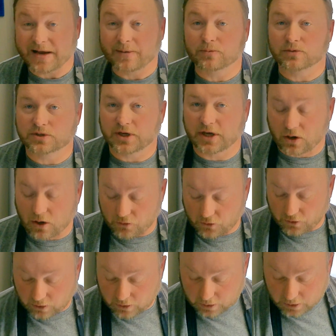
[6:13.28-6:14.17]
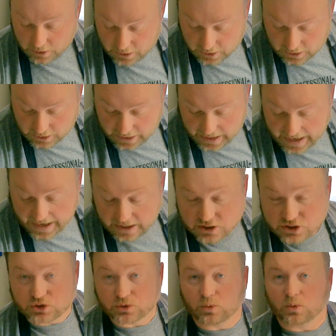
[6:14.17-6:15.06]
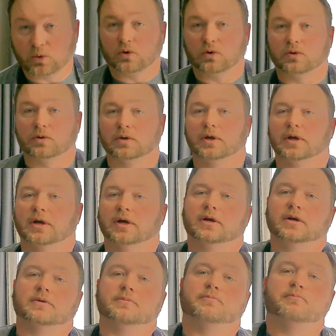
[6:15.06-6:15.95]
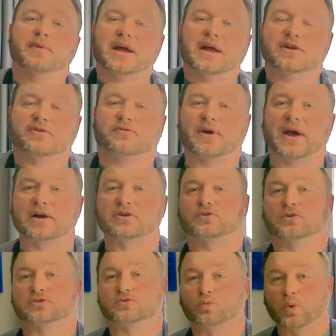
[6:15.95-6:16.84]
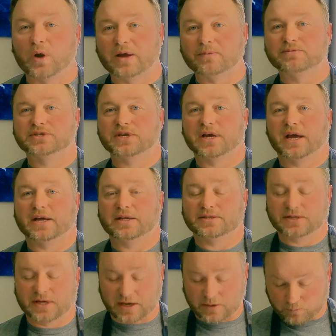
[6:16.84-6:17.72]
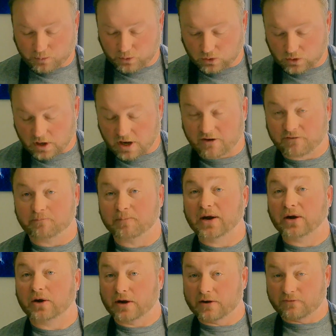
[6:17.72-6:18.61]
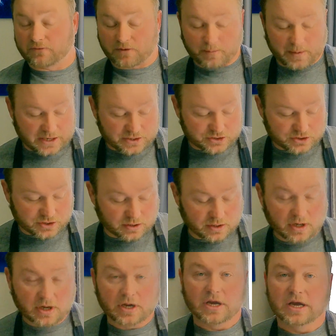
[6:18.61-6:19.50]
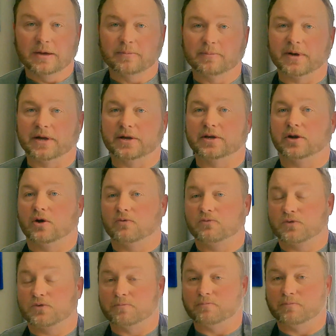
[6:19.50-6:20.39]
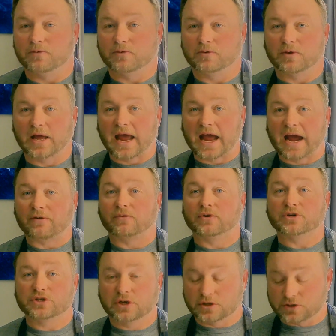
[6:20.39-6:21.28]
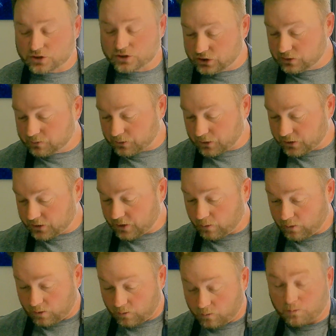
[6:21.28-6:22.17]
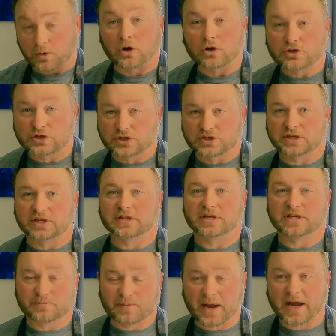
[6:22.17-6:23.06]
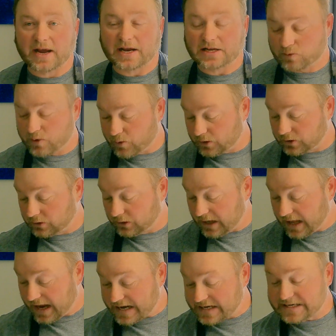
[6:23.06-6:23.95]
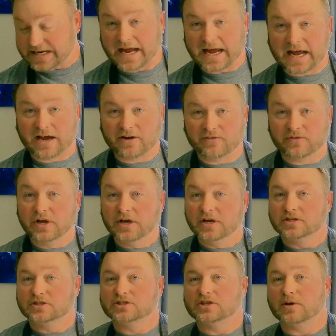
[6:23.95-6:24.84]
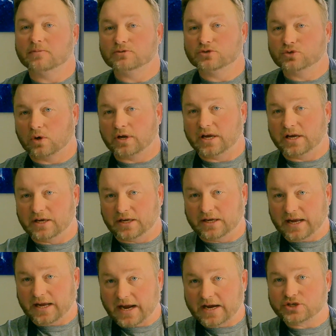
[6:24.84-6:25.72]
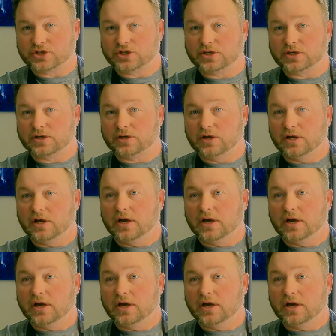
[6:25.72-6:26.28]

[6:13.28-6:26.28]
able to get on their actual manufacturers' websites and pull off better information, but you know, for the average consumer that we're purchasing these paints, we would like to have some sort of indication